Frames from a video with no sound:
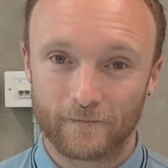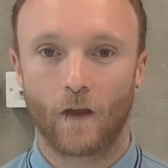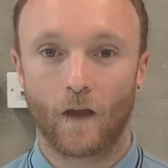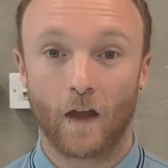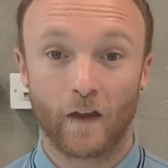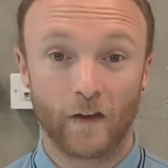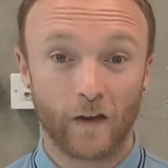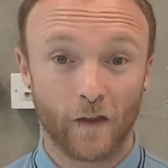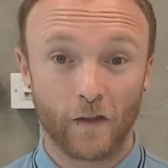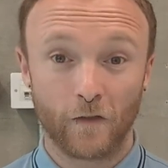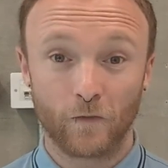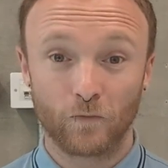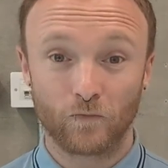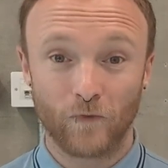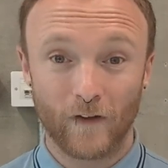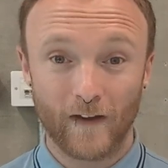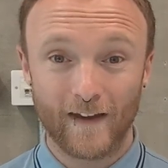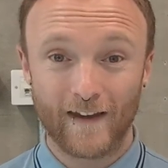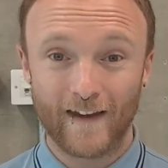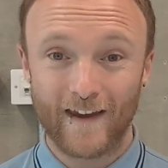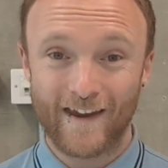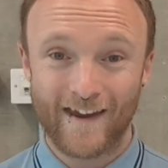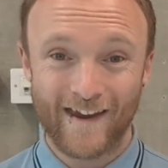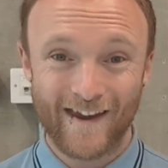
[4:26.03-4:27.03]
Another
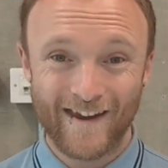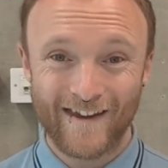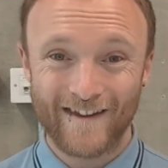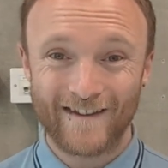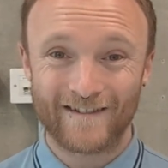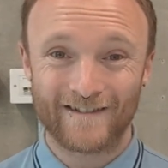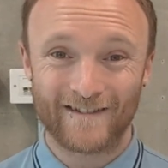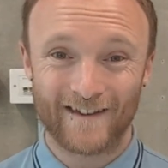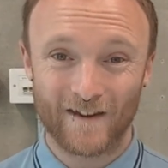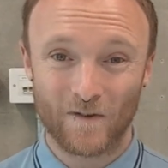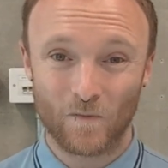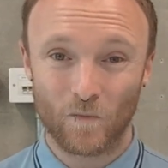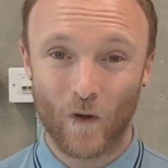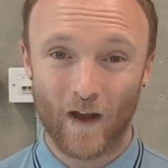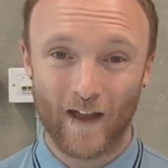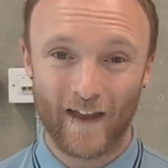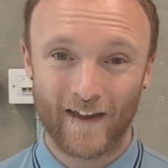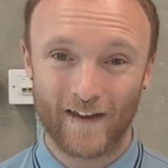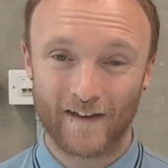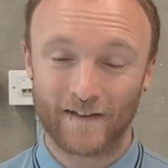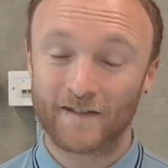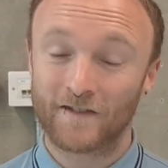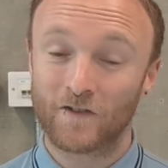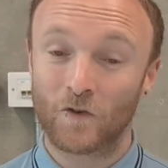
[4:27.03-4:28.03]
really easy
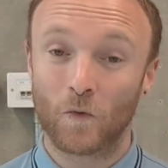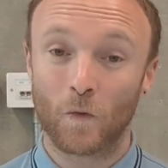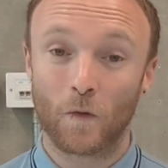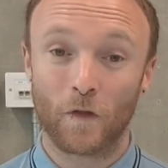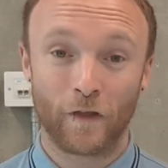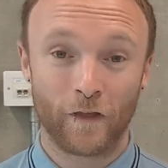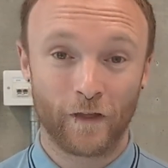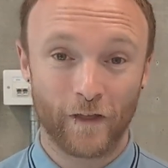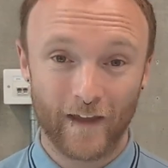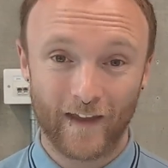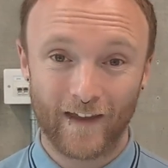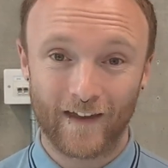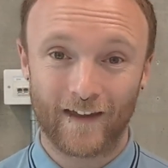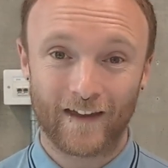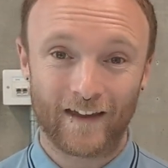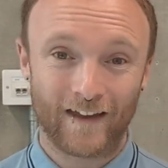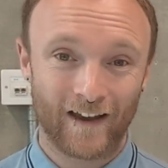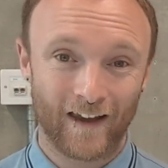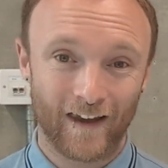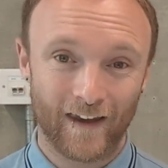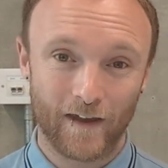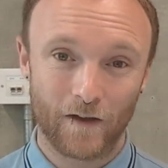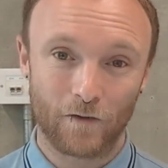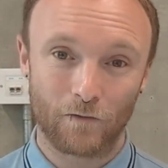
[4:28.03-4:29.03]
way to think
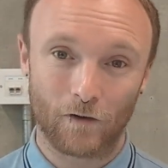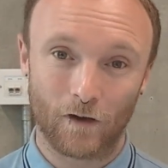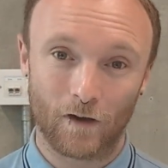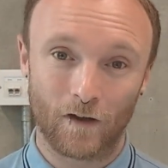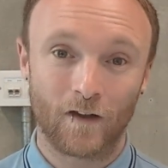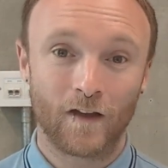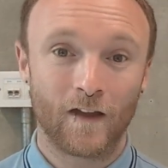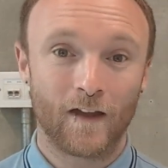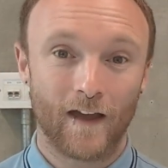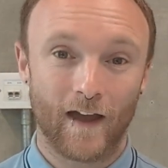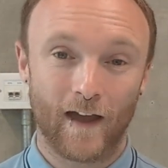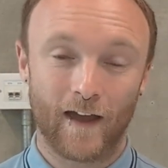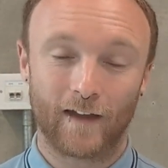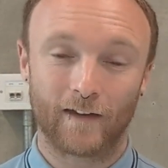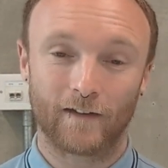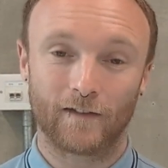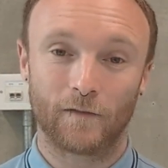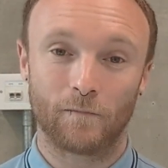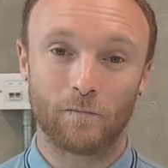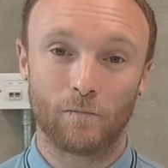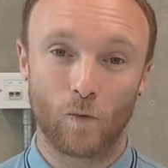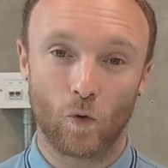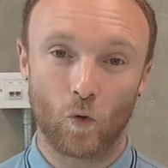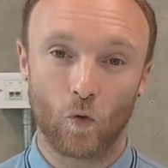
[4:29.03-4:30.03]
clearer
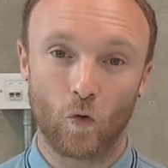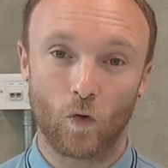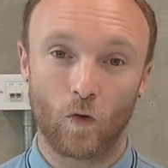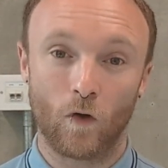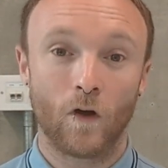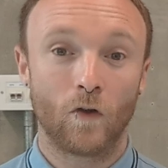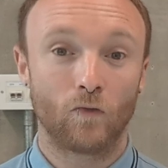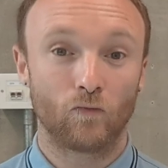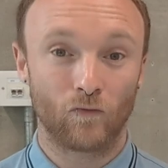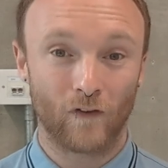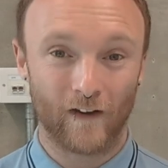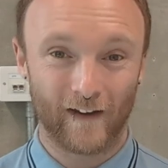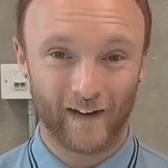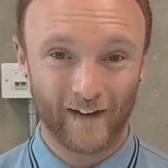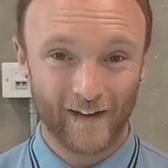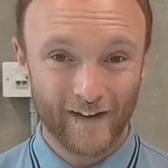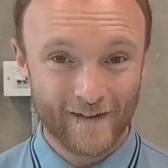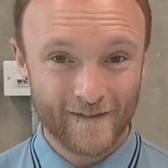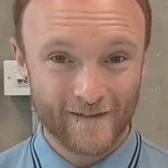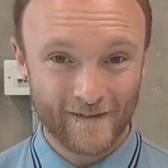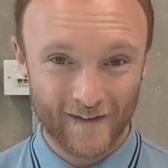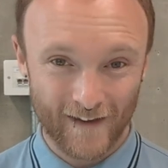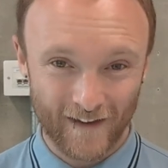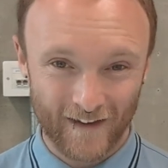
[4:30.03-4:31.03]
and more
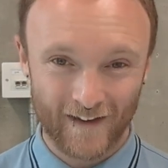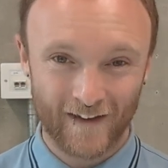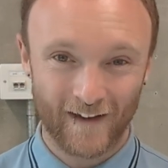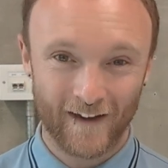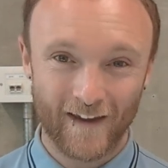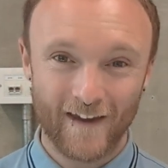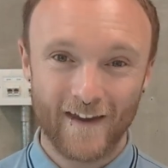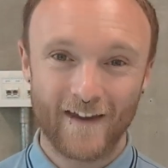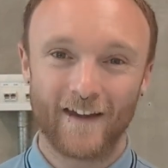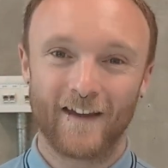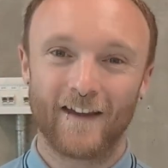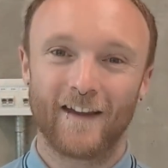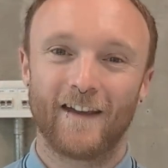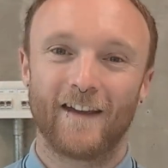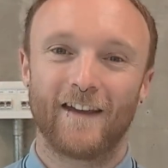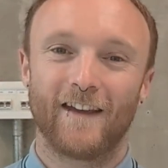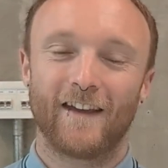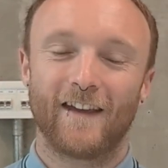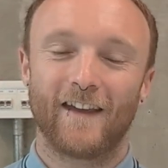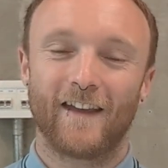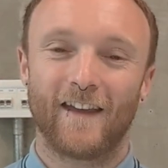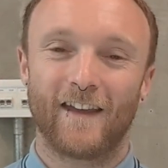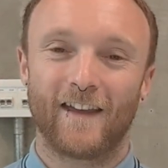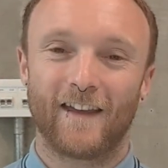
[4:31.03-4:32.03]
realistically
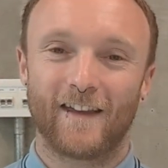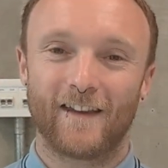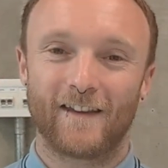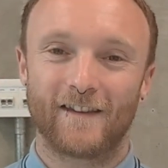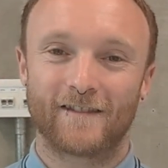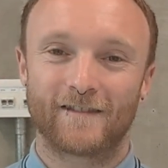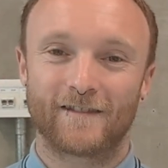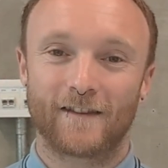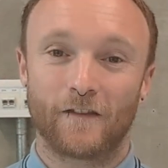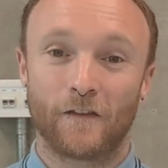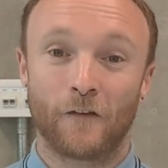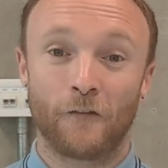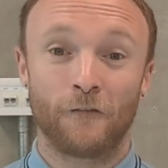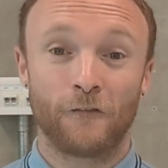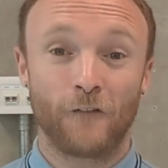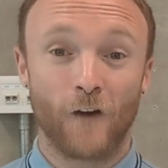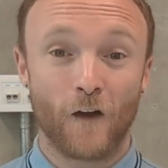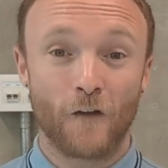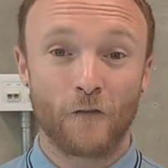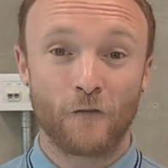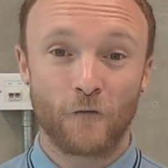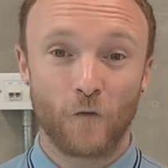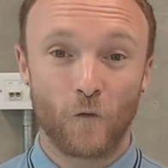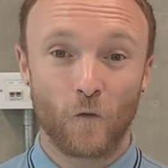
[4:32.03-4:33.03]
is the
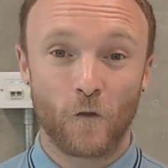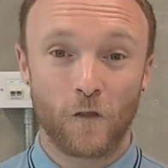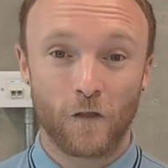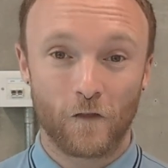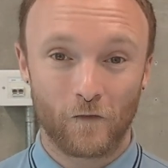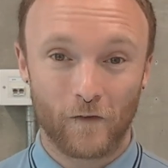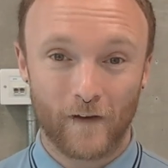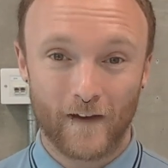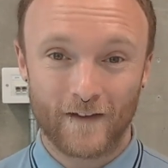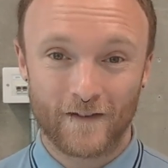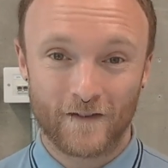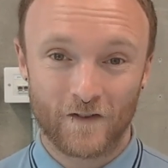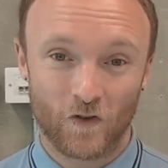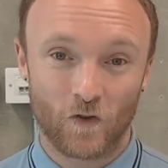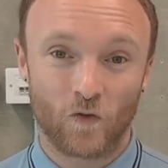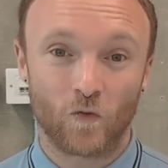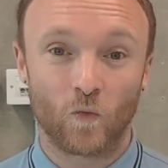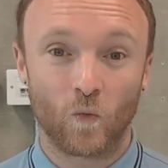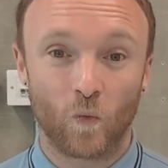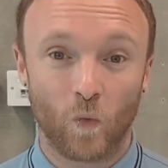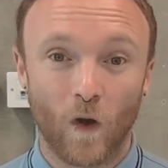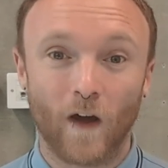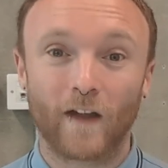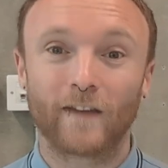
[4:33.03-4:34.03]

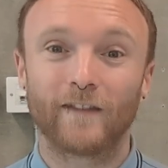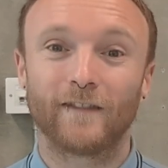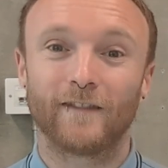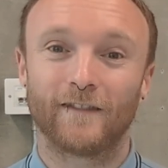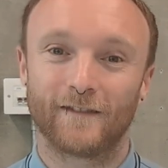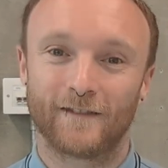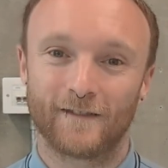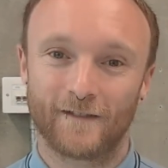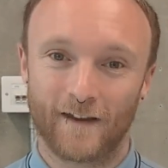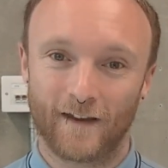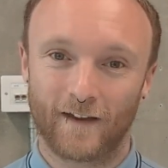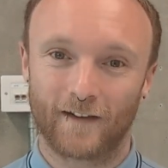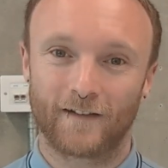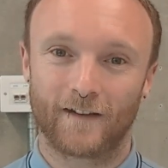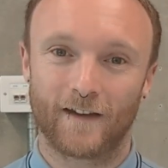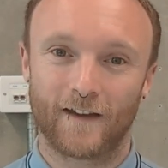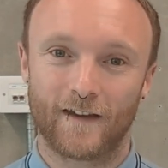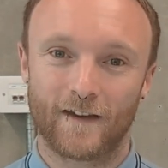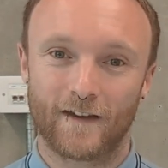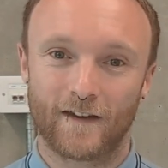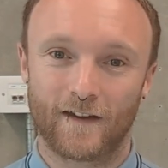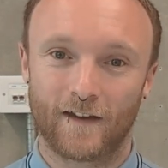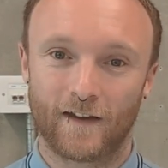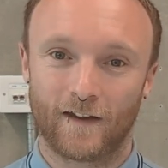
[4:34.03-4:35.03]
5-4-3-2-1
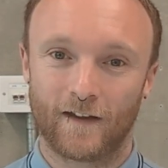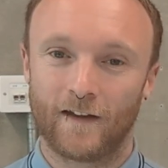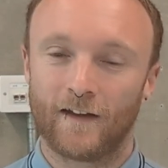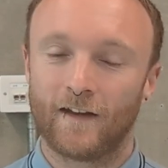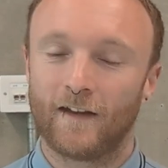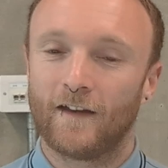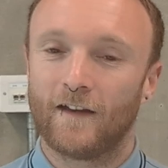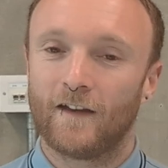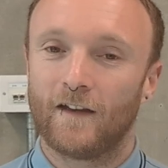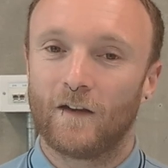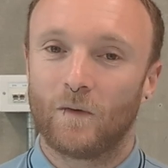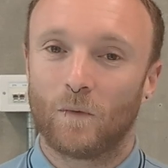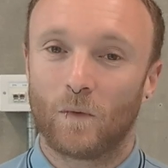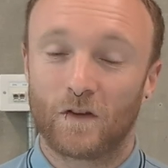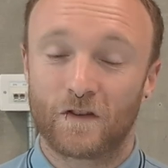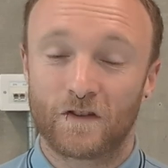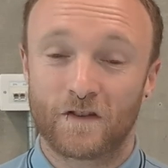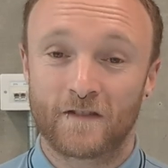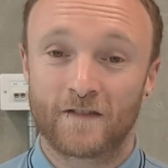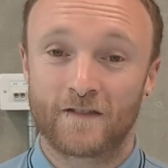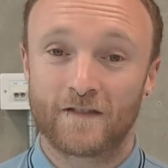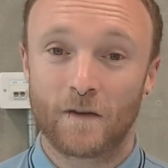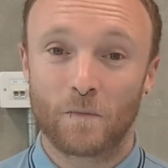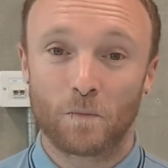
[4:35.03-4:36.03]
technique, which
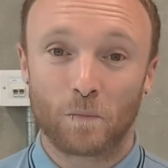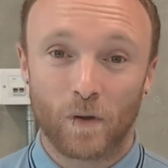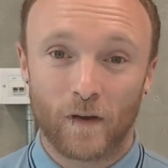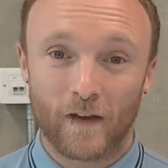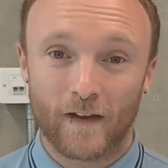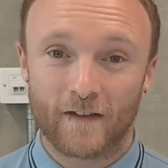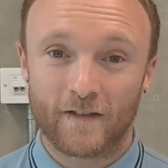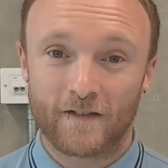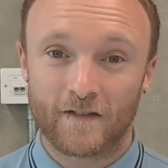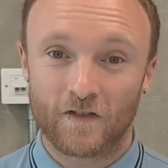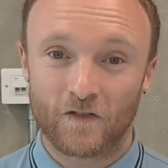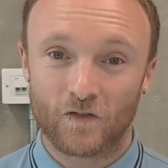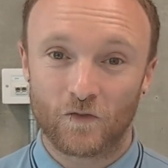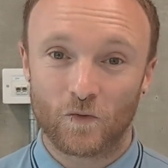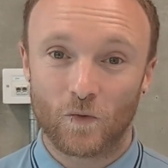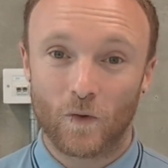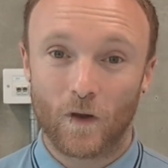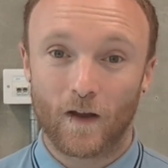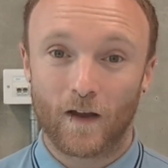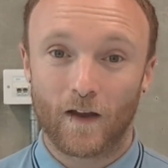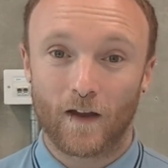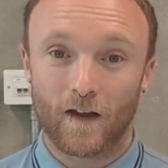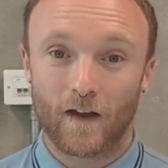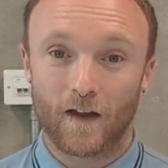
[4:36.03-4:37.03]
is simply to
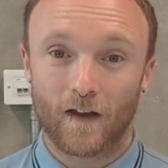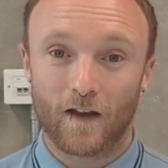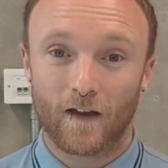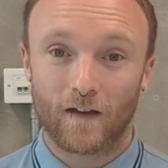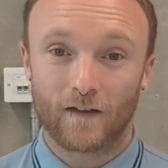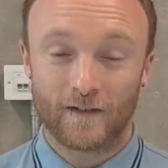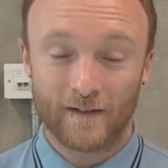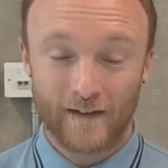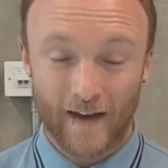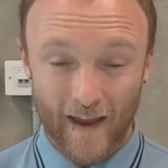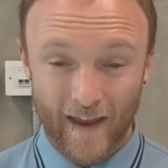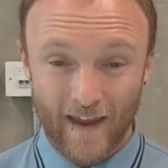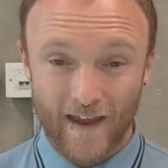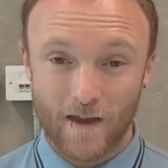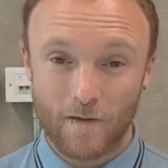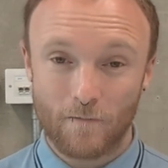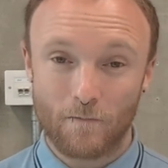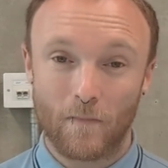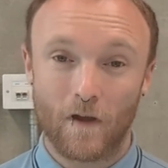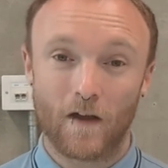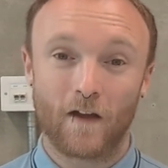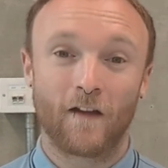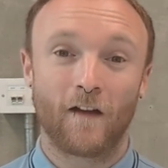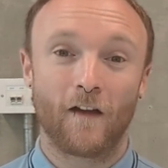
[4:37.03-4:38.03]

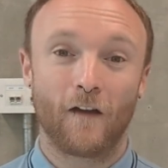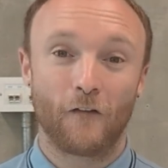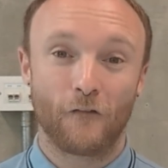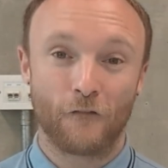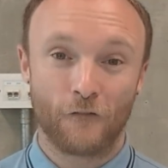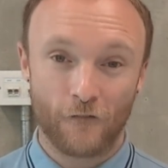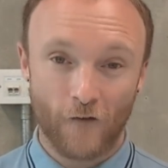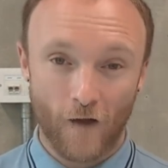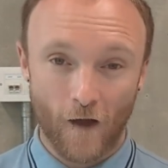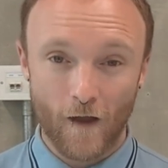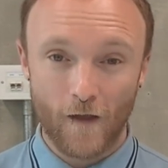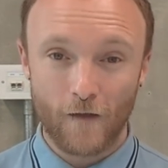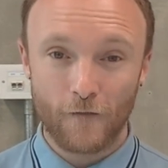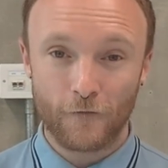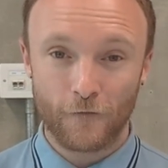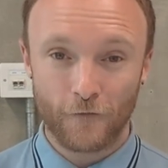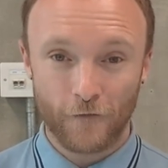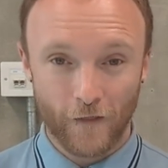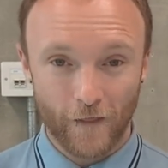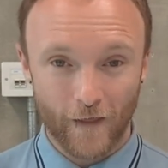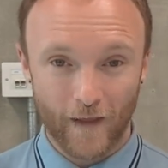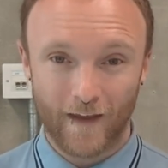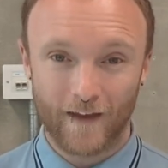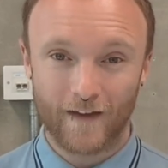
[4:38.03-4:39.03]
name 5
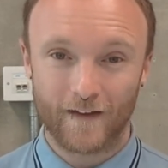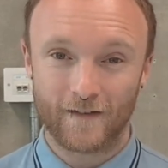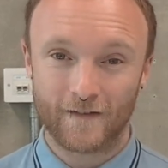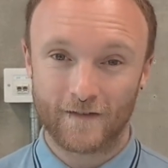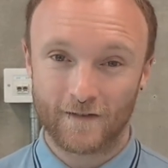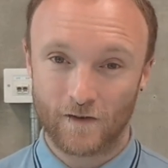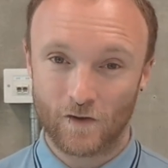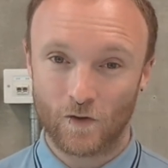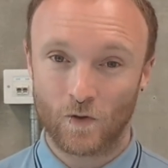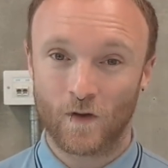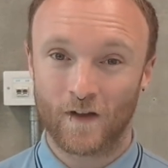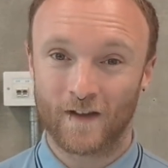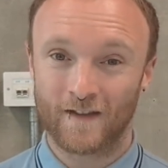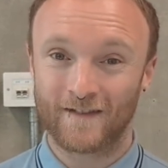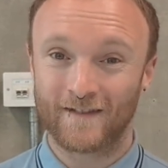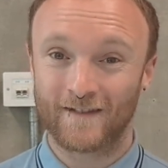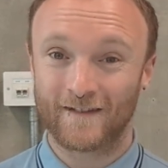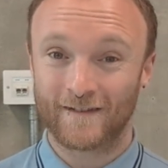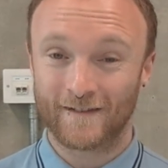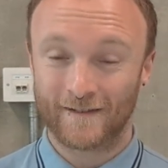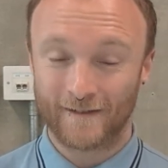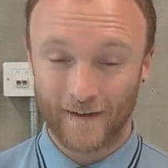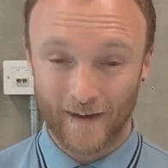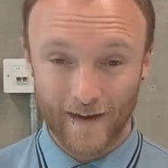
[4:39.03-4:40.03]
things you can
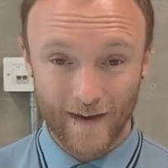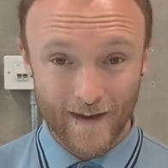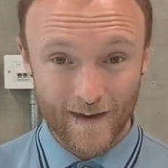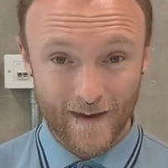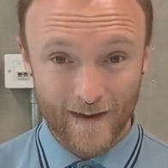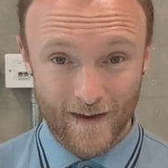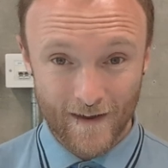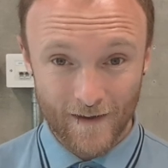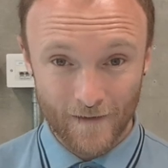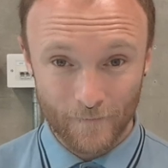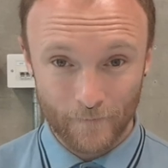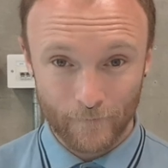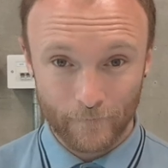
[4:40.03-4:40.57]
see,